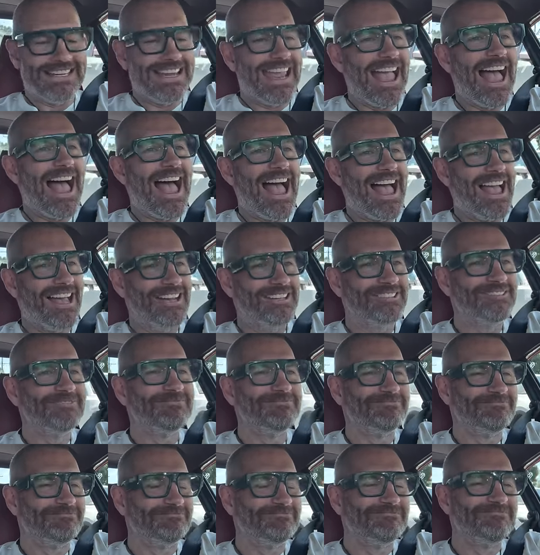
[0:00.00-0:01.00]

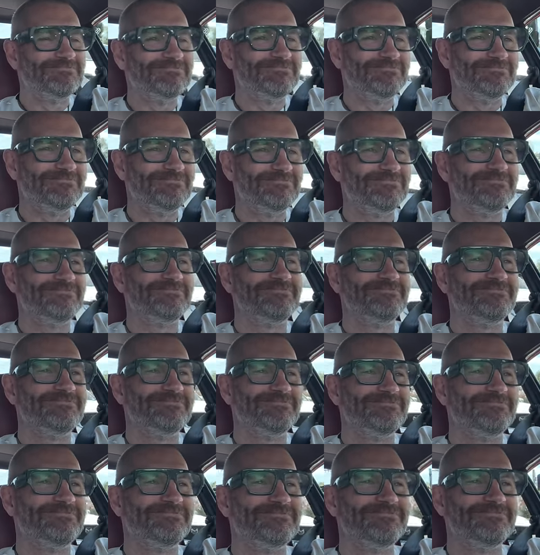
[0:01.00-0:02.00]

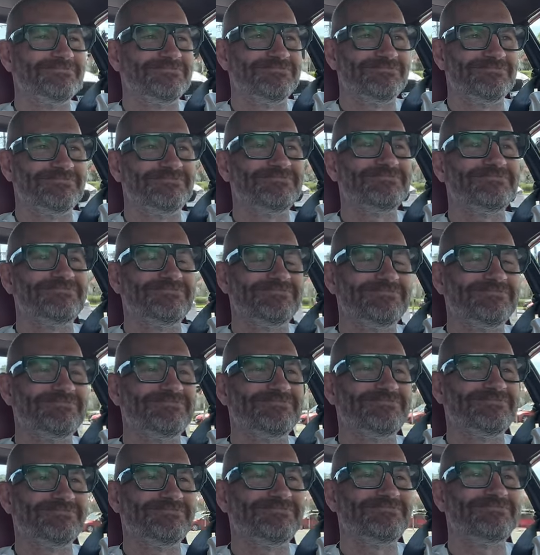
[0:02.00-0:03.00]

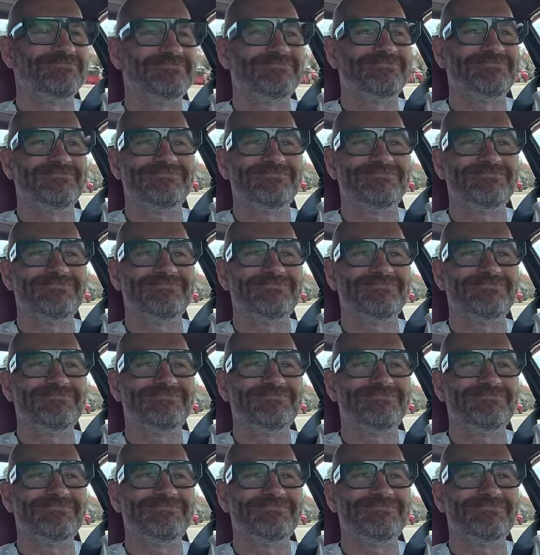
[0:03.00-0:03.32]
[no speech]